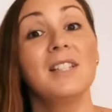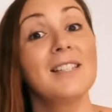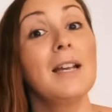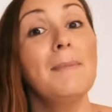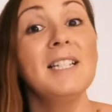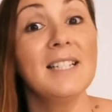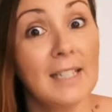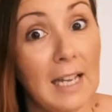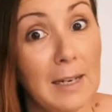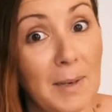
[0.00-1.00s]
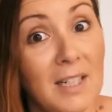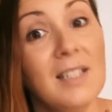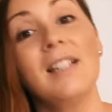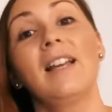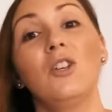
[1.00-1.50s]
is like my disclaimer
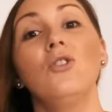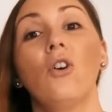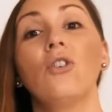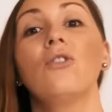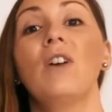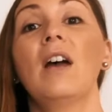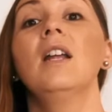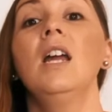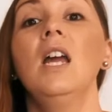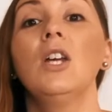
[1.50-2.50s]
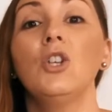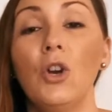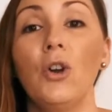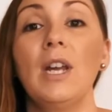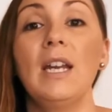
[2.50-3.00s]
to let you know that, you
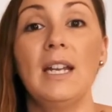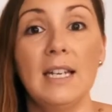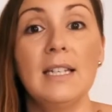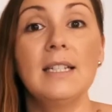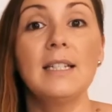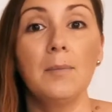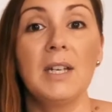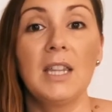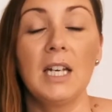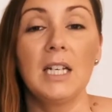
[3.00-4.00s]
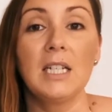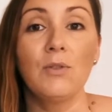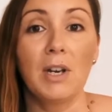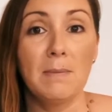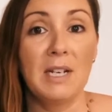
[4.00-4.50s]
know, it is something that is
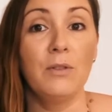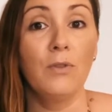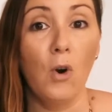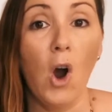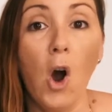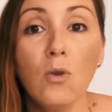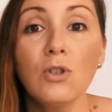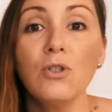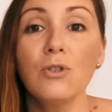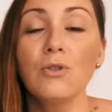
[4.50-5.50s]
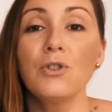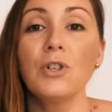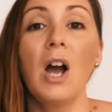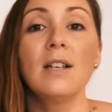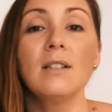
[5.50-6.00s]
recommended for older
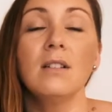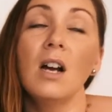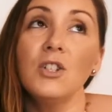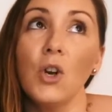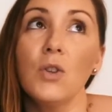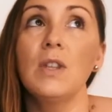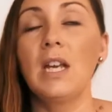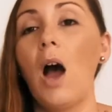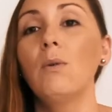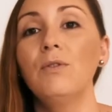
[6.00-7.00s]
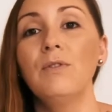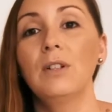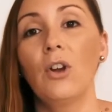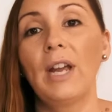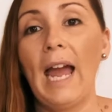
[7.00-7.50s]
children. I don't think I would
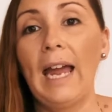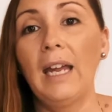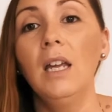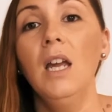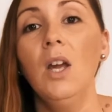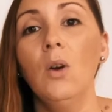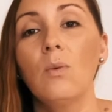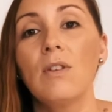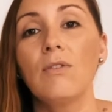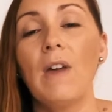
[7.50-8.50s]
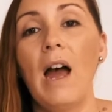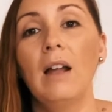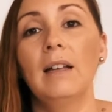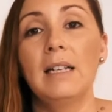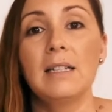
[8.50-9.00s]
feel okay with
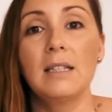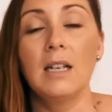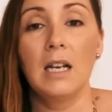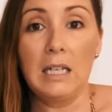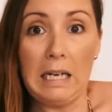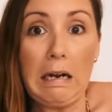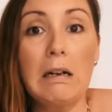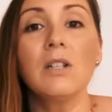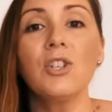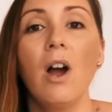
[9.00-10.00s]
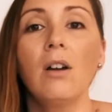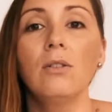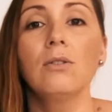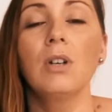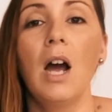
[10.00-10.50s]
letting a younger
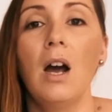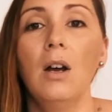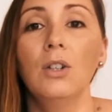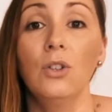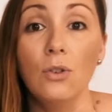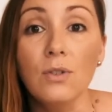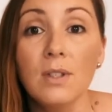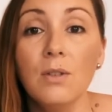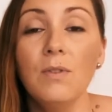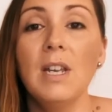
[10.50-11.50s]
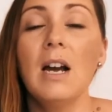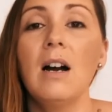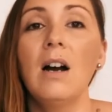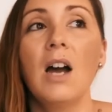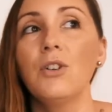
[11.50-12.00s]
child use the VR.
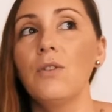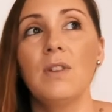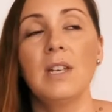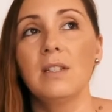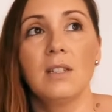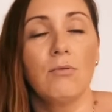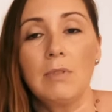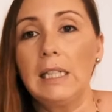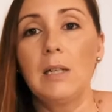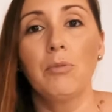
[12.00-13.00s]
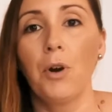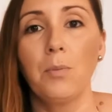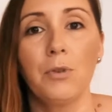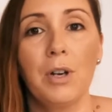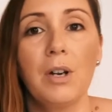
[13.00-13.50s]
I don't think it's really
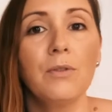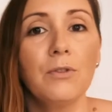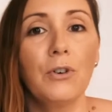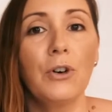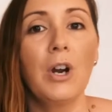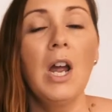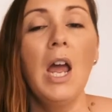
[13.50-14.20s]
appropriate for